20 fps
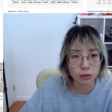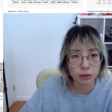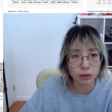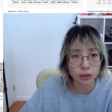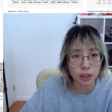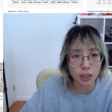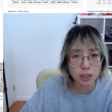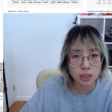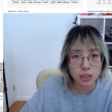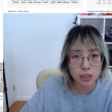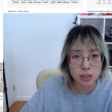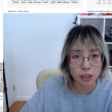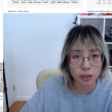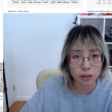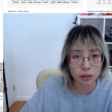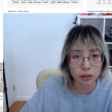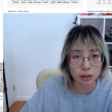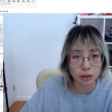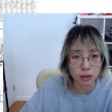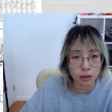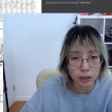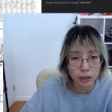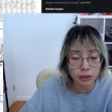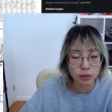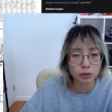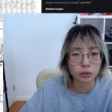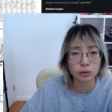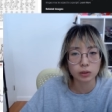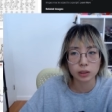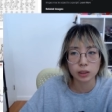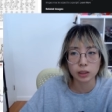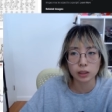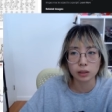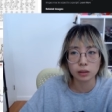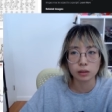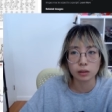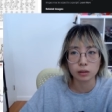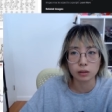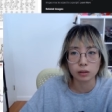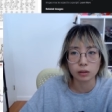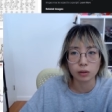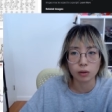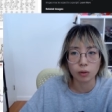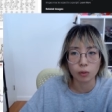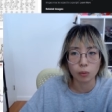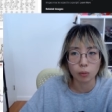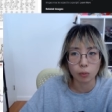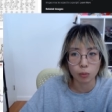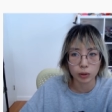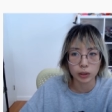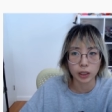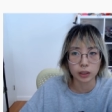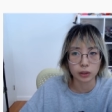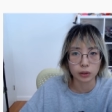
this is literally what I